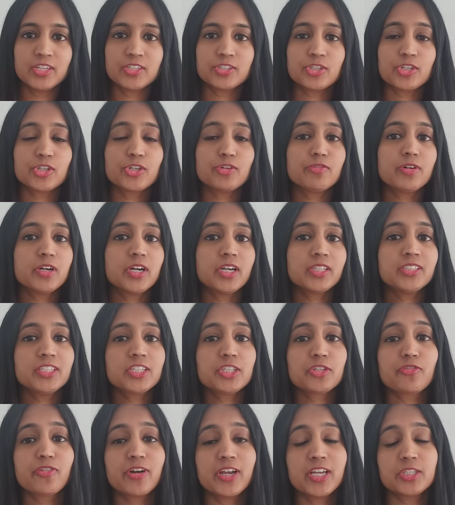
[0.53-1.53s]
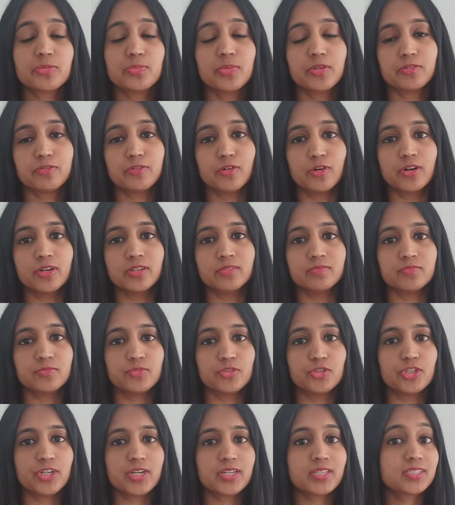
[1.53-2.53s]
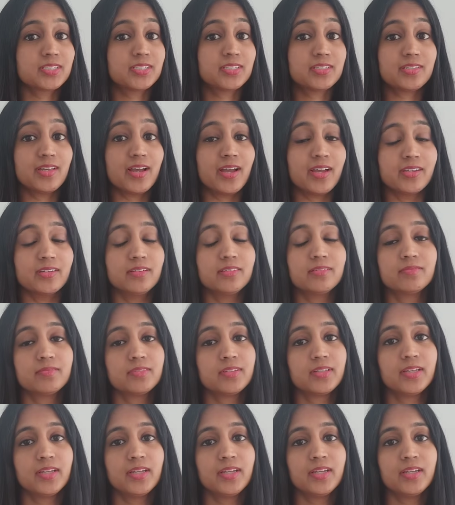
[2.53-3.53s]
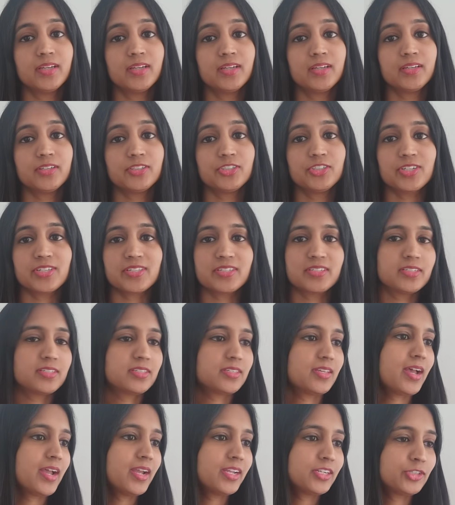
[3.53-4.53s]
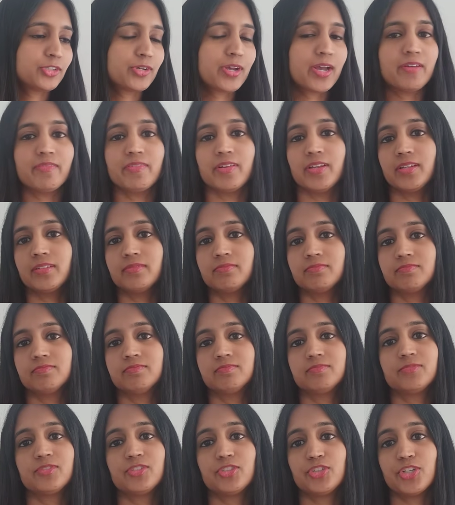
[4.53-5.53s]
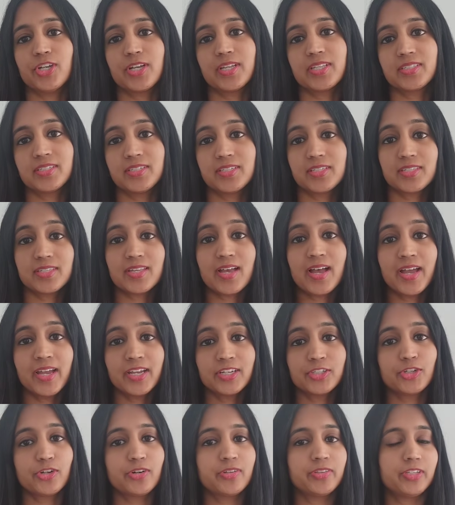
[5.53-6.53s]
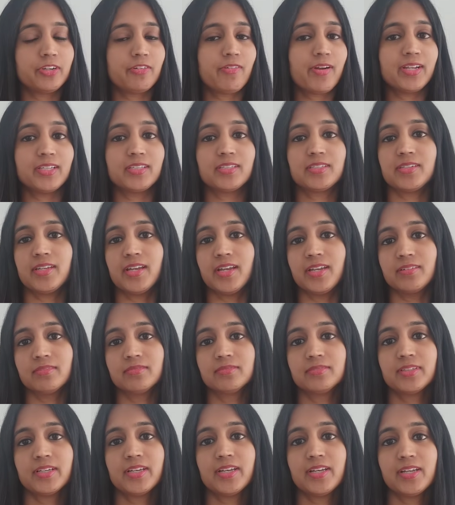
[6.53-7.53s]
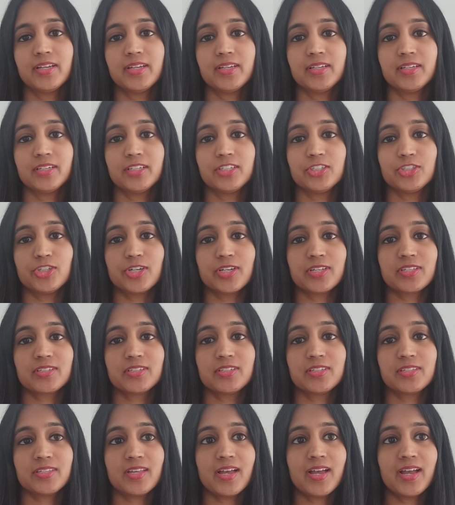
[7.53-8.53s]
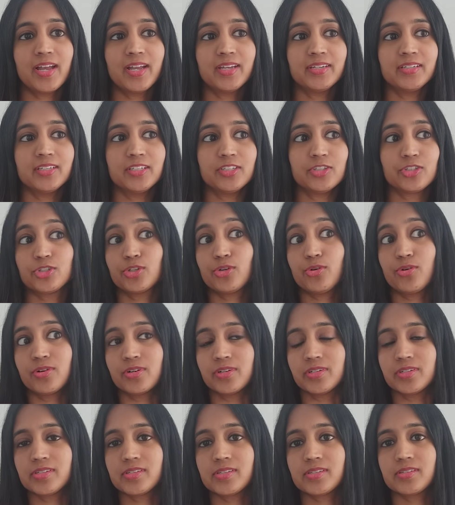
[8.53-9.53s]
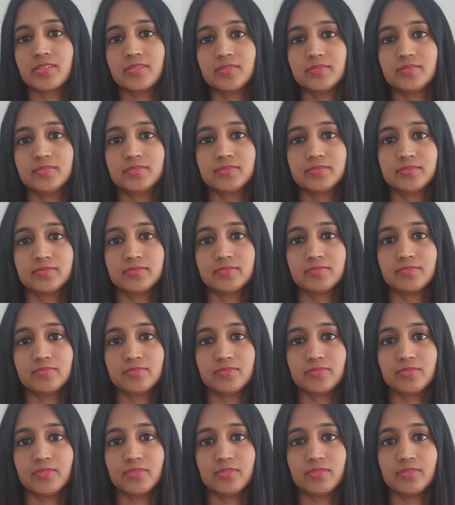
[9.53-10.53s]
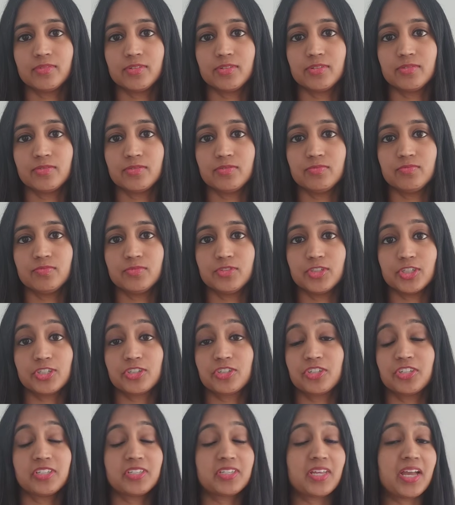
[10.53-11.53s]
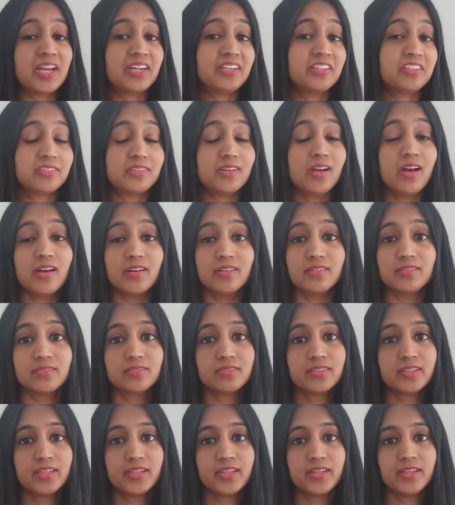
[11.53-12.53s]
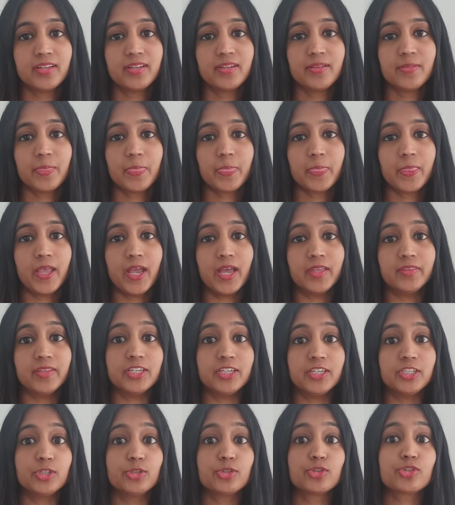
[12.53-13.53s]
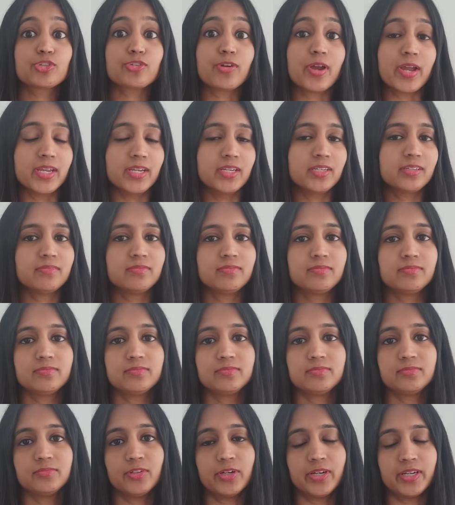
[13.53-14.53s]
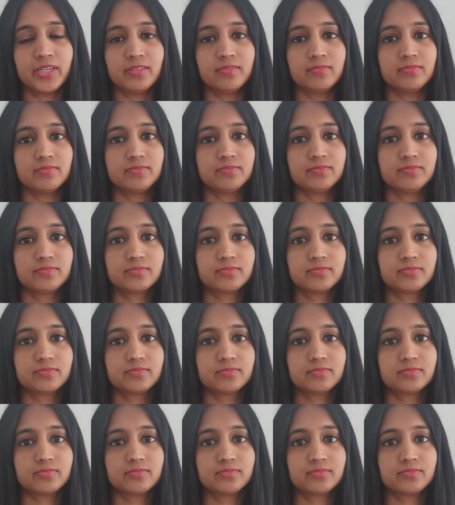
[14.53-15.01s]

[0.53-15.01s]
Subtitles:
So you've heard this phrase before, just decide. Just decide you have it. Just decide you're in the right state. Just decide it's yours. Just decide it's done. And then you try it, right?